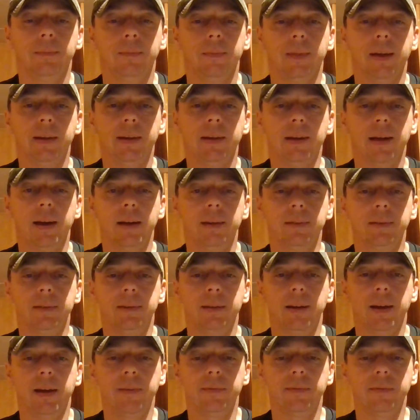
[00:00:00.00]
Hey guys,
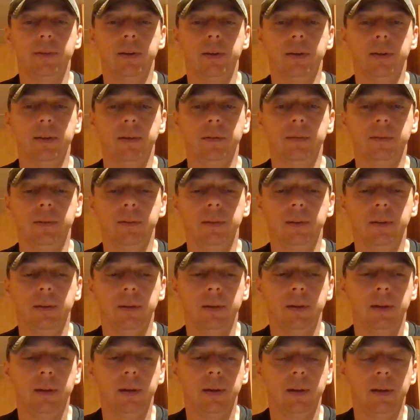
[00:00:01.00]
good afternoon.
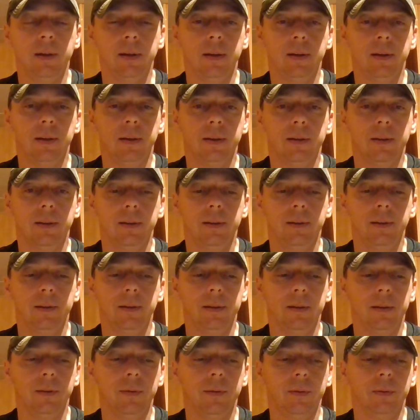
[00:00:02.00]

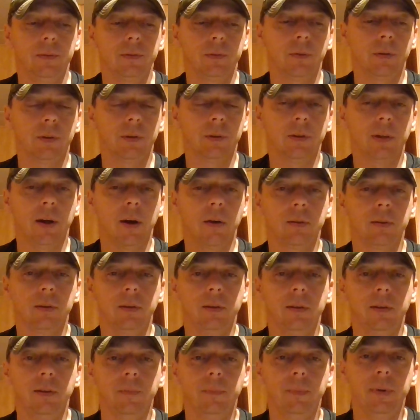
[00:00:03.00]
I was going to talk a
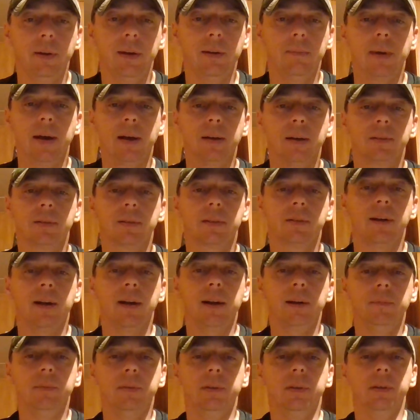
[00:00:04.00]
little bit about
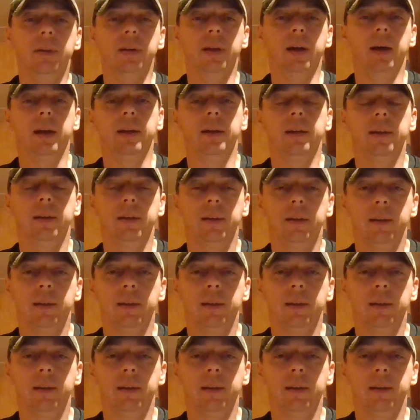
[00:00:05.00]
scrapes today.